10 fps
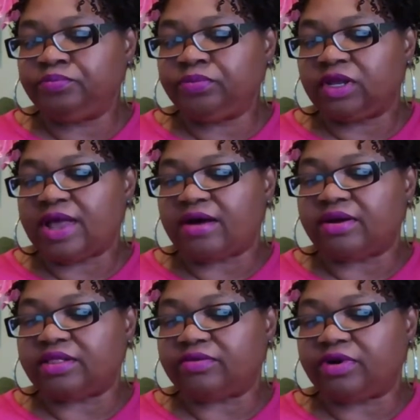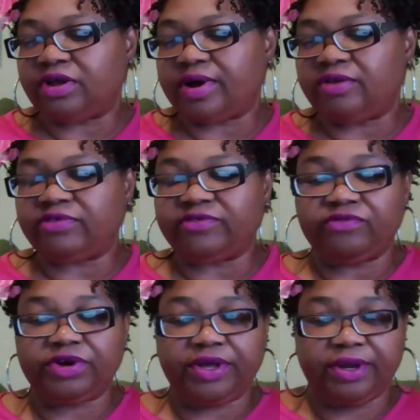now I don't have to worry about it for
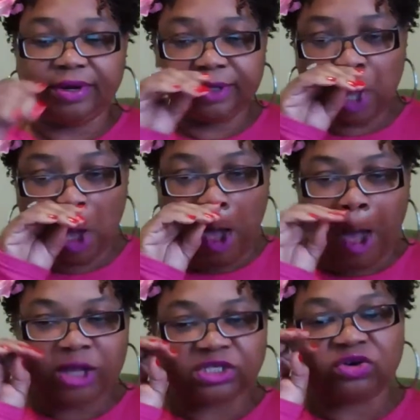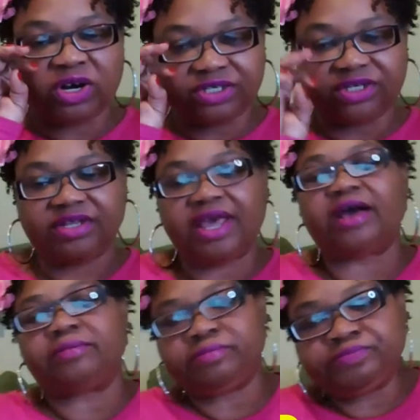four years. Georgia, yeah.
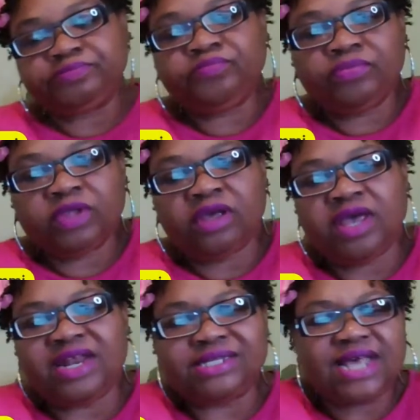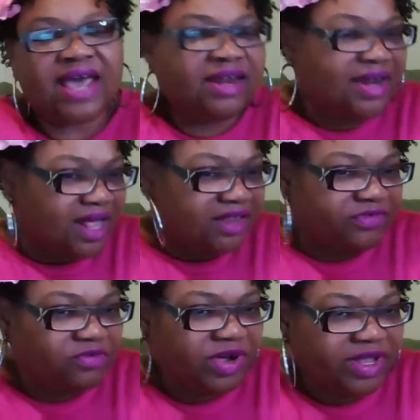And it's $80
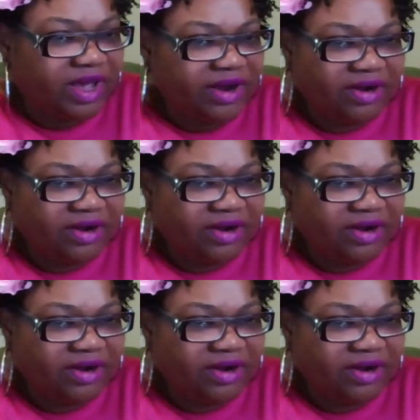for one year?